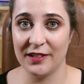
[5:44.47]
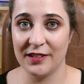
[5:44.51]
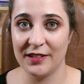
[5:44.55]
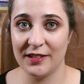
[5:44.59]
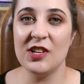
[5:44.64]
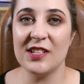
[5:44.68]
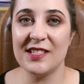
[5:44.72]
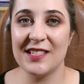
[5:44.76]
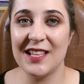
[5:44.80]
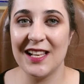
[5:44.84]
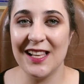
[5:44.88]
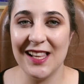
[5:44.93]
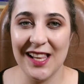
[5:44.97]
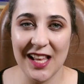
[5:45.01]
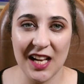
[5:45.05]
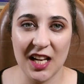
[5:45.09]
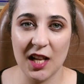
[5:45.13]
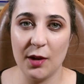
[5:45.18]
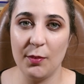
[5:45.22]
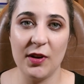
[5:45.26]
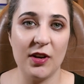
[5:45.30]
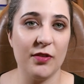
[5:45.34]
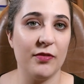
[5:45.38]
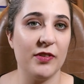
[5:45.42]
Just a
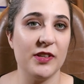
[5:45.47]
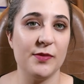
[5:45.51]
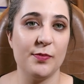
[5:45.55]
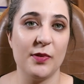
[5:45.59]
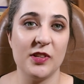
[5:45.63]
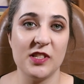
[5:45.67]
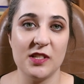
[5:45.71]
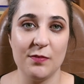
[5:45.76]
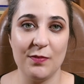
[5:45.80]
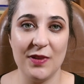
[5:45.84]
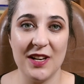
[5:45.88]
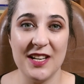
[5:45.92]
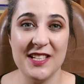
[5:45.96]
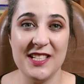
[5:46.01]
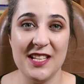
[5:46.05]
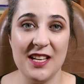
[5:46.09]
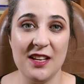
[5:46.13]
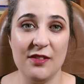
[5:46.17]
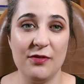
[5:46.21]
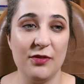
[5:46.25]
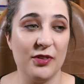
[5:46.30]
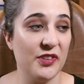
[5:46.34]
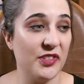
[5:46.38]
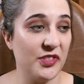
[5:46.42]
little bit of
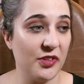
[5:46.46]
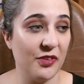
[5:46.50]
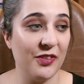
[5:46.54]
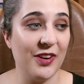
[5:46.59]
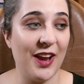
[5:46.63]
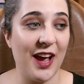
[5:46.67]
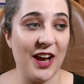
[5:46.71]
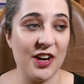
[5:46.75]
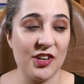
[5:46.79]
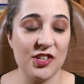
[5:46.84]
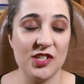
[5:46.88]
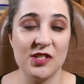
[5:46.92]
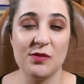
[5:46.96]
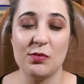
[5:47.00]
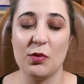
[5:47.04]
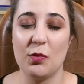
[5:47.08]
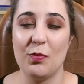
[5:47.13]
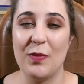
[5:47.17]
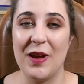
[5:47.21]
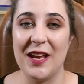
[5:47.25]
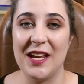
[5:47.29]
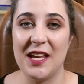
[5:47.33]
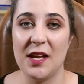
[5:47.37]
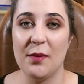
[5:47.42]
responsibility for his own actions
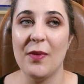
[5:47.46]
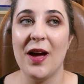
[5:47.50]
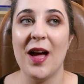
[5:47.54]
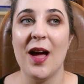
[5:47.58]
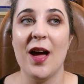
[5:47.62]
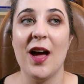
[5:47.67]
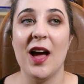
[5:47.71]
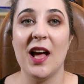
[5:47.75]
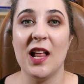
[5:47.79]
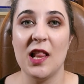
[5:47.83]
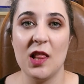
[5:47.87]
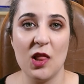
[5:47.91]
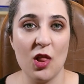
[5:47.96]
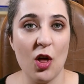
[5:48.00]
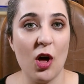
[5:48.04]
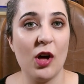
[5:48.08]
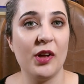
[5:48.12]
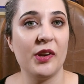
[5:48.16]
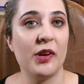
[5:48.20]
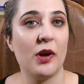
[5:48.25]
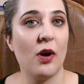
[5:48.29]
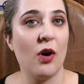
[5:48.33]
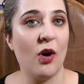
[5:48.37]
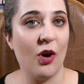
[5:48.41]
would make him a
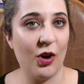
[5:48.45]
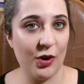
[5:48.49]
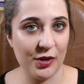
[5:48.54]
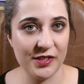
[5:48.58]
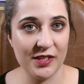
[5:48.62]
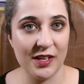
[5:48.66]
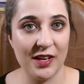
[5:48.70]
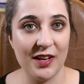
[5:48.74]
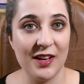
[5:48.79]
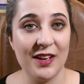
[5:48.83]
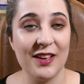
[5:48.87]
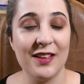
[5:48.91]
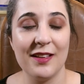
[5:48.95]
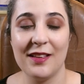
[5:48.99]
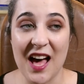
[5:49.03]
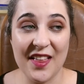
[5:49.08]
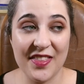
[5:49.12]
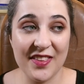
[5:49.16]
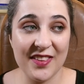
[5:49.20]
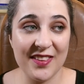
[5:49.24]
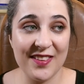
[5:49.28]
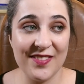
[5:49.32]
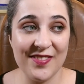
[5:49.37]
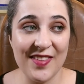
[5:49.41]
lot hotter.
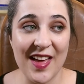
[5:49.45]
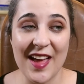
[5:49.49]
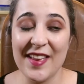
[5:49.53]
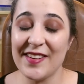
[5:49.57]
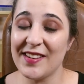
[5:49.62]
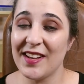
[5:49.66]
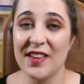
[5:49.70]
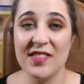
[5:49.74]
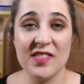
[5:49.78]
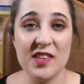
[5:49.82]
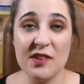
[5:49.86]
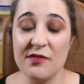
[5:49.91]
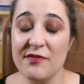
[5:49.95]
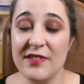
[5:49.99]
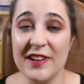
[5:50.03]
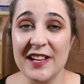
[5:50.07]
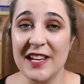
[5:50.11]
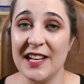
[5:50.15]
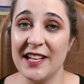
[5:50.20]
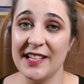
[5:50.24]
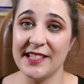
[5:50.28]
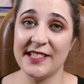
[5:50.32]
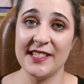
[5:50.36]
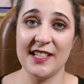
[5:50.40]
Other than that, there
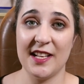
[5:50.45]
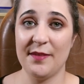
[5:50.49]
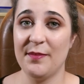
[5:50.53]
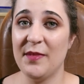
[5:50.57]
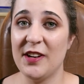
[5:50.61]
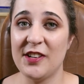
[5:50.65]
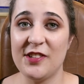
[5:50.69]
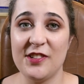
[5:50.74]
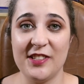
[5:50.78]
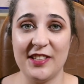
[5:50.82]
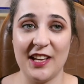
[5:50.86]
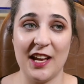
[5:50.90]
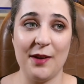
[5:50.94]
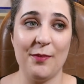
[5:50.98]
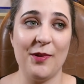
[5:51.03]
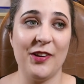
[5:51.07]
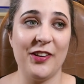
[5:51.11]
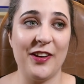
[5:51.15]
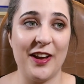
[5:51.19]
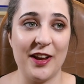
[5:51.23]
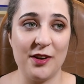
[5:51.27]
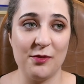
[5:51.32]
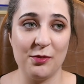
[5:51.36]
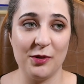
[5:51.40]
really isn't that much to say
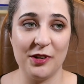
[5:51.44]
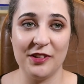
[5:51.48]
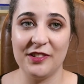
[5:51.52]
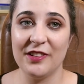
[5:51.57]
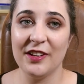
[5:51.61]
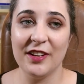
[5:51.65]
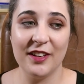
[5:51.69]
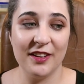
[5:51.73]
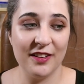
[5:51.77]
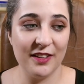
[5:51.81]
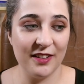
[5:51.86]
about Edward.